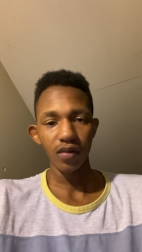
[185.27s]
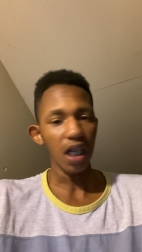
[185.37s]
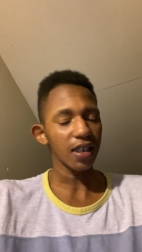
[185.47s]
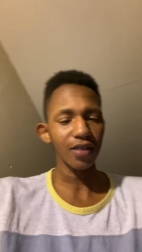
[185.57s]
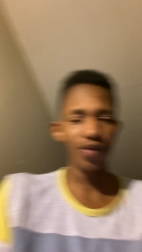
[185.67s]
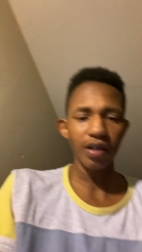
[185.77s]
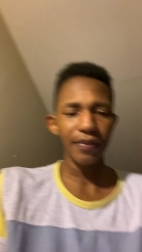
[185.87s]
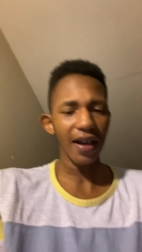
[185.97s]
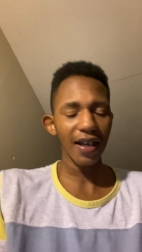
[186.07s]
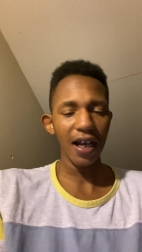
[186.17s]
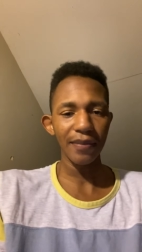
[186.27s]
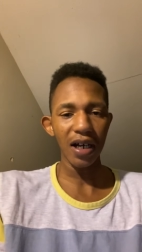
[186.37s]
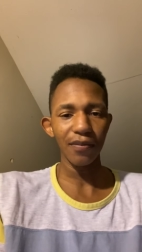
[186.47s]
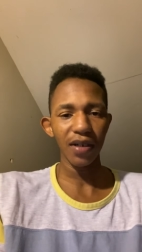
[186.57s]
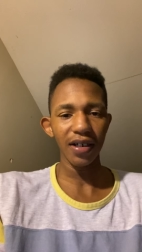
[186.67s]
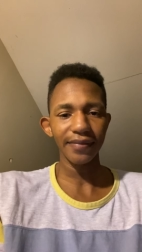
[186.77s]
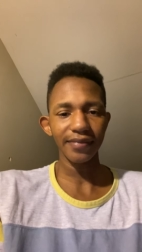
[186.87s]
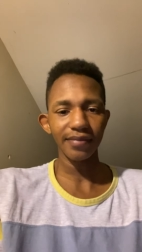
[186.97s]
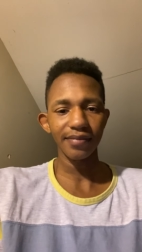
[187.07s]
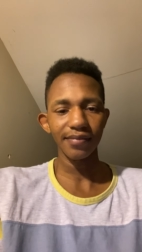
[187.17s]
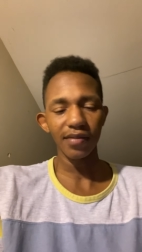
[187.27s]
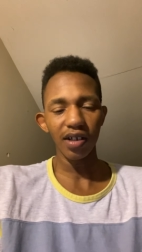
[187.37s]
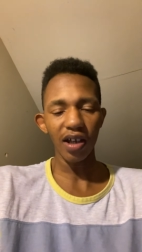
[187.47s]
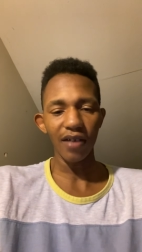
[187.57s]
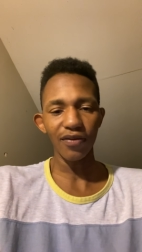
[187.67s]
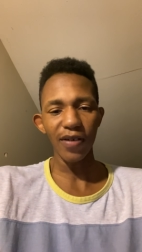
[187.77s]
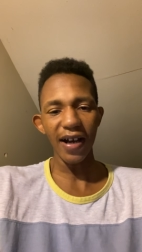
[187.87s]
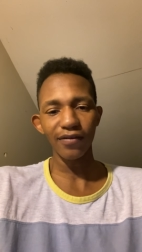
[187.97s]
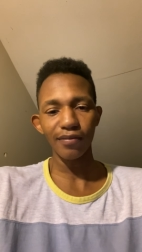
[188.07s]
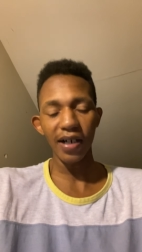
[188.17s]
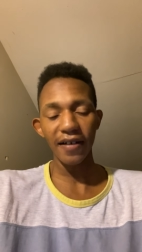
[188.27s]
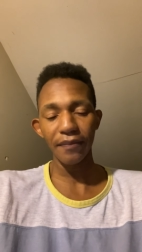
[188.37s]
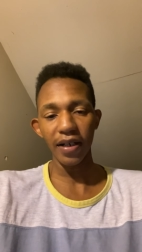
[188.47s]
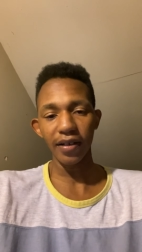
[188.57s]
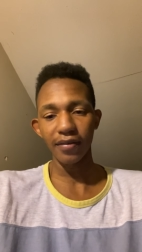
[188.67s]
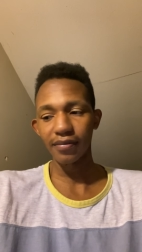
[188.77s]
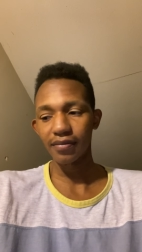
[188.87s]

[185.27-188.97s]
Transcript: This movie been came out, but if you ask for my opinion,